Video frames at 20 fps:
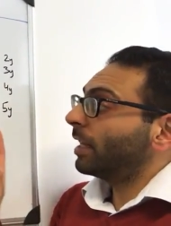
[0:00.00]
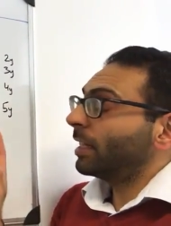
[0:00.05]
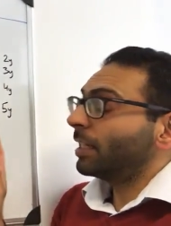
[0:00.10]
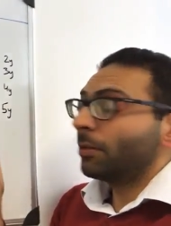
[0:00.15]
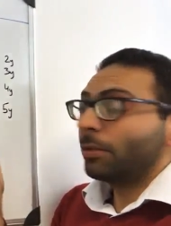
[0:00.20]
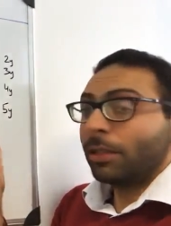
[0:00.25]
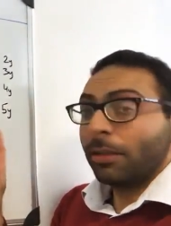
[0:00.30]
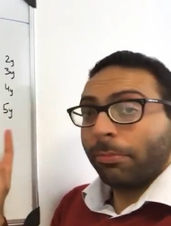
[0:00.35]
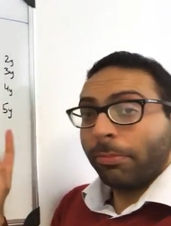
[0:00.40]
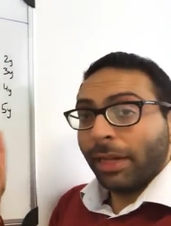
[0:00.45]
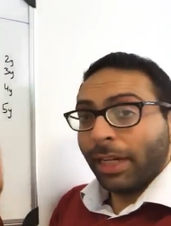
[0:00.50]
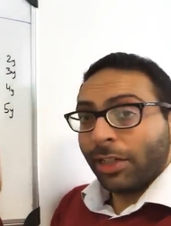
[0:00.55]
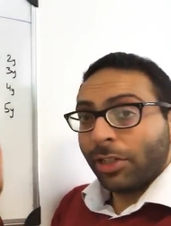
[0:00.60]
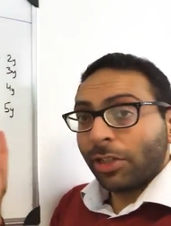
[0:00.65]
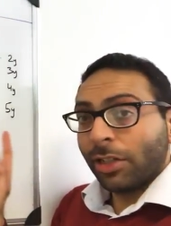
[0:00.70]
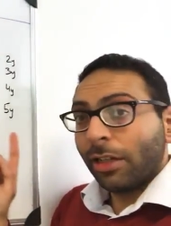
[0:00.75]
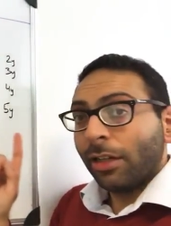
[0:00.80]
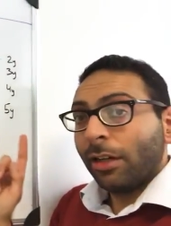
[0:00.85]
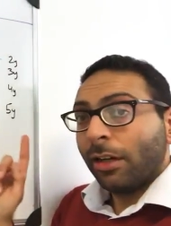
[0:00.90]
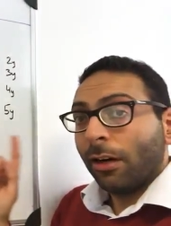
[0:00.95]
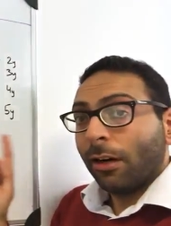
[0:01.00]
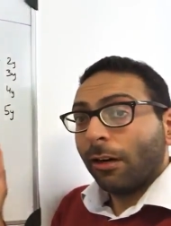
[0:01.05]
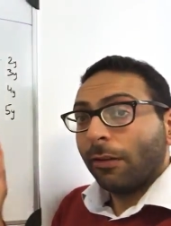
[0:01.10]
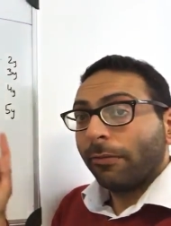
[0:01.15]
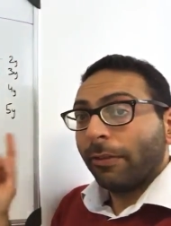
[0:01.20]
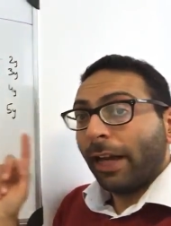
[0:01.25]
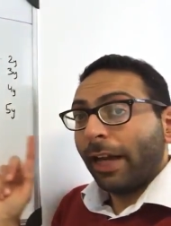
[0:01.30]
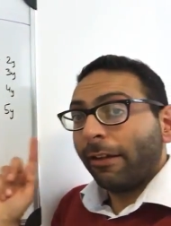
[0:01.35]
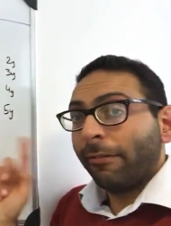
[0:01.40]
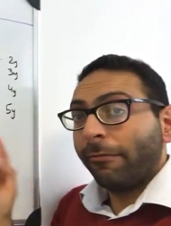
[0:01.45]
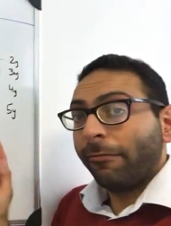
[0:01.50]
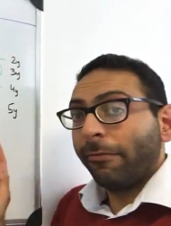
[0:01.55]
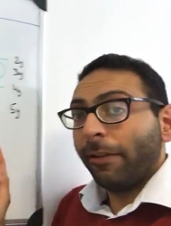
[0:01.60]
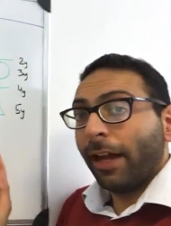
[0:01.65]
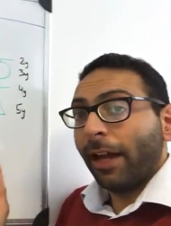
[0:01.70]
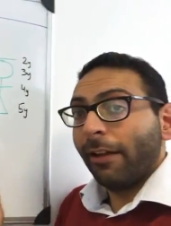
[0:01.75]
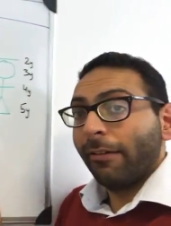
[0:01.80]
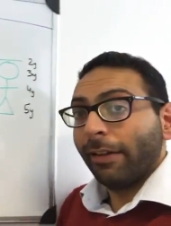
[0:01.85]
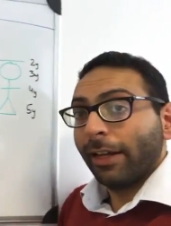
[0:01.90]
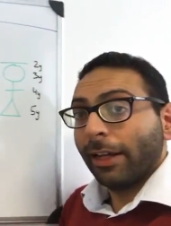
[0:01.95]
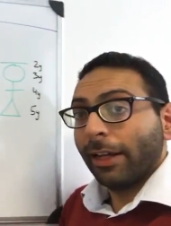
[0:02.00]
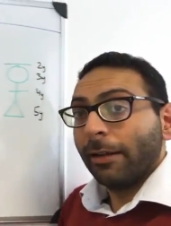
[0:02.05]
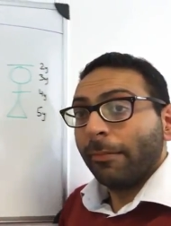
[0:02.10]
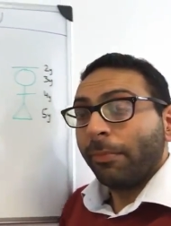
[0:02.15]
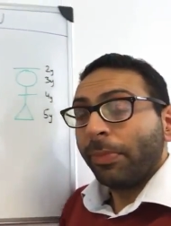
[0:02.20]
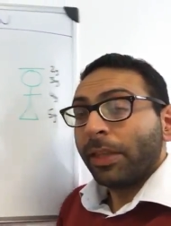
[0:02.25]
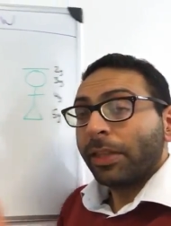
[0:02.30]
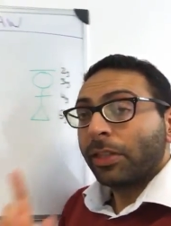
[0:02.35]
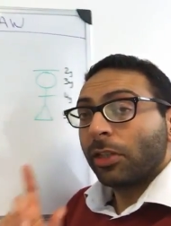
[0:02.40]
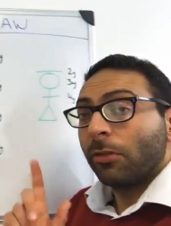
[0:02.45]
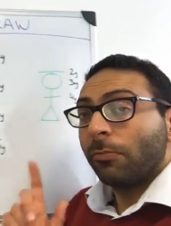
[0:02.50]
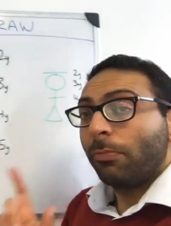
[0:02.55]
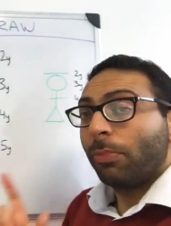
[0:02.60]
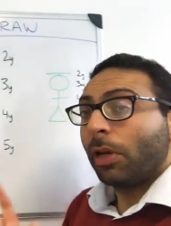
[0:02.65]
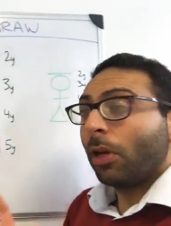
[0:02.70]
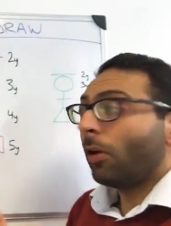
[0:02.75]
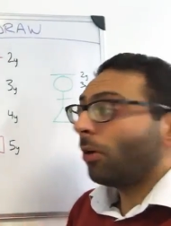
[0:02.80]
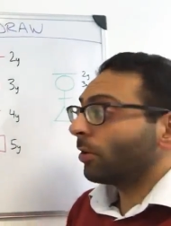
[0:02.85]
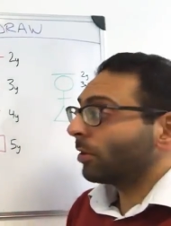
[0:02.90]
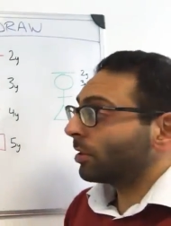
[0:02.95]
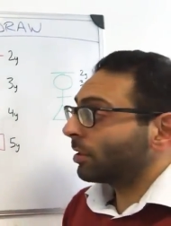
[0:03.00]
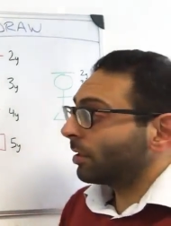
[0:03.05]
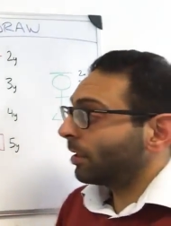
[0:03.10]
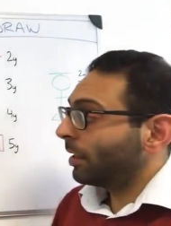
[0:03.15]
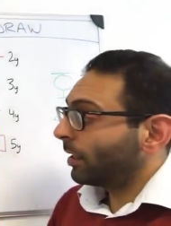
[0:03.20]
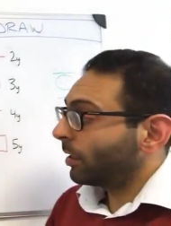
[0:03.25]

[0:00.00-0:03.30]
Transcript: to end it with a picture of a fairy. So blocks